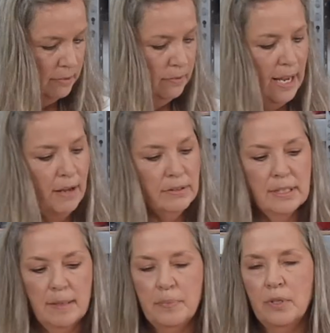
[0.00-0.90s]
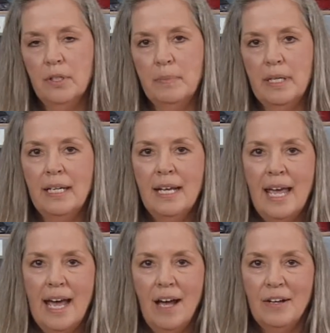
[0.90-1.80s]
of how simple but
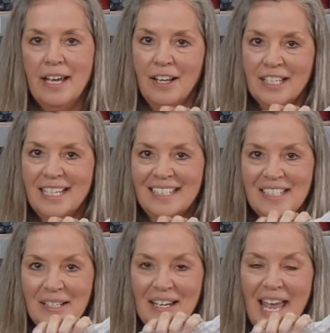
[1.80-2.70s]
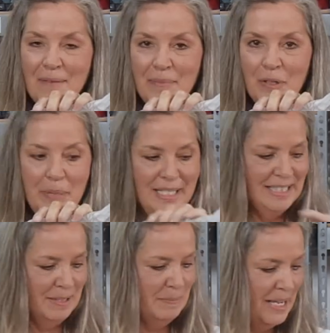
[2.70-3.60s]
how elegant a hand-built
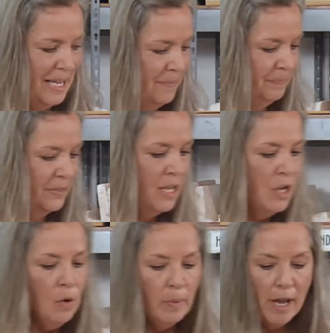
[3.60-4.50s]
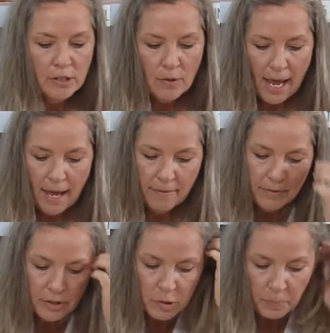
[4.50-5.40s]
piece can be. We also
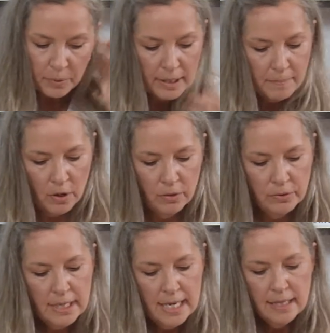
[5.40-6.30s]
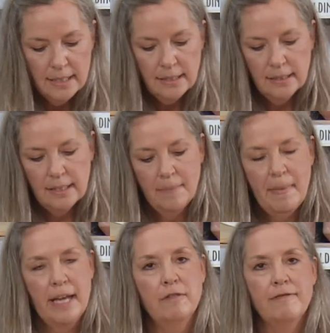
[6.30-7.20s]
have sprig molds. This is a
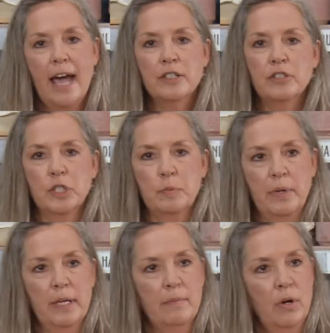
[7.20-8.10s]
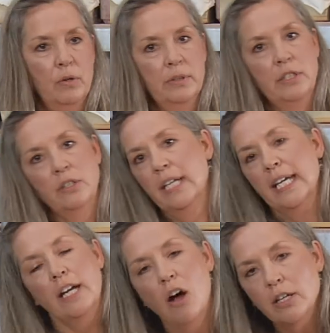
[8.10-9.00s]
manufactured sprig mold, and you can
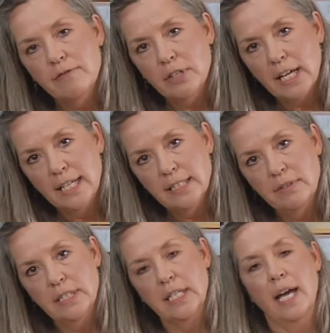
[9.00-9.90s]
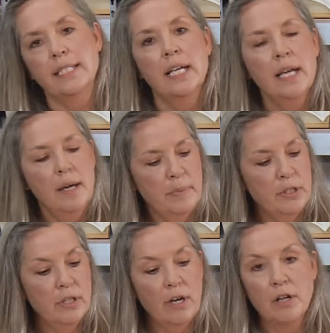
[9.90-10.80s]
get all different kinds of designs,
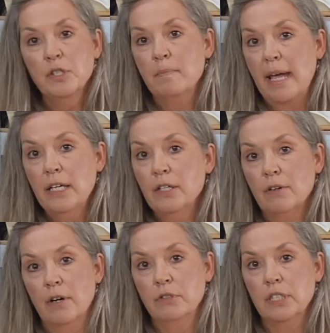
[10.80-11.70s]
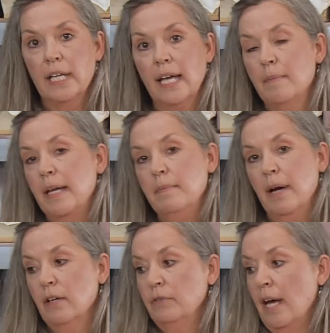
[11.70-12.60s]
but you can also make your own, just like I made
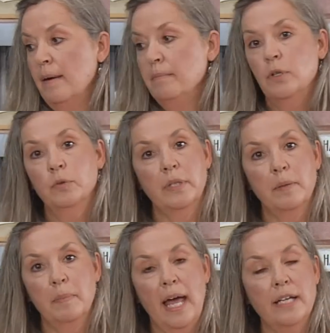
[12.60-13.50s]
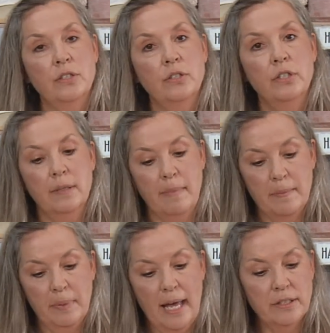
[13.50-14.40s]
my own hump mold with the plaster. You can
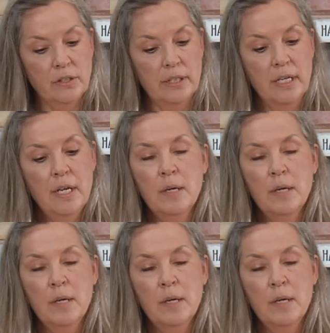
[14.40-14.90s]
make plaster and